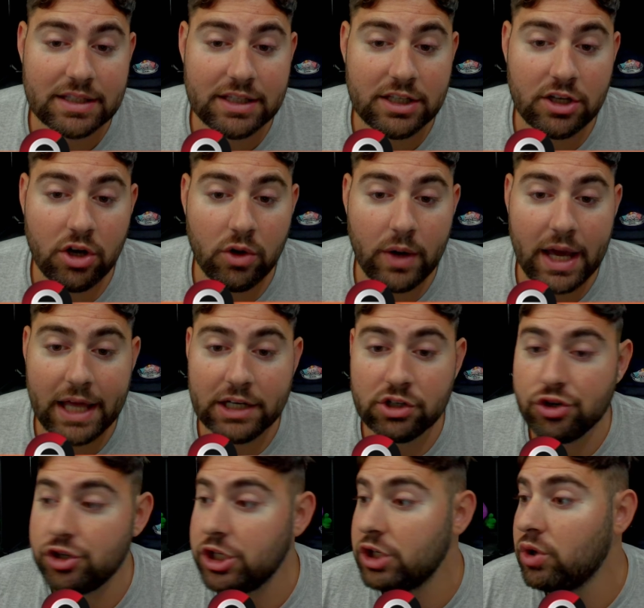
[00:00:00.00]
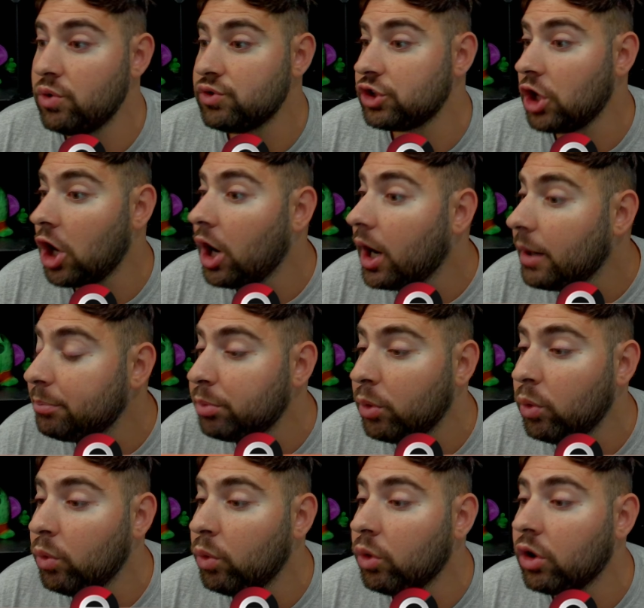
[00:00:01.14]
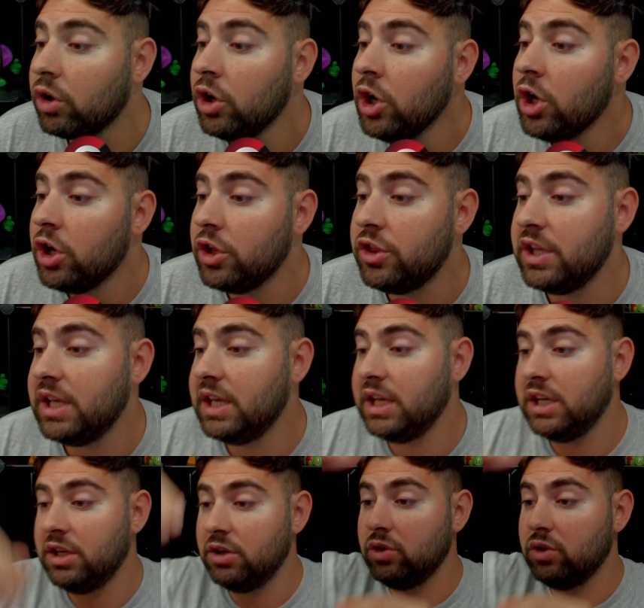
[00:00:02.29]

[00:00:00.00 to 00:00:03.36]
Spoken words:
you know, energy goes up or the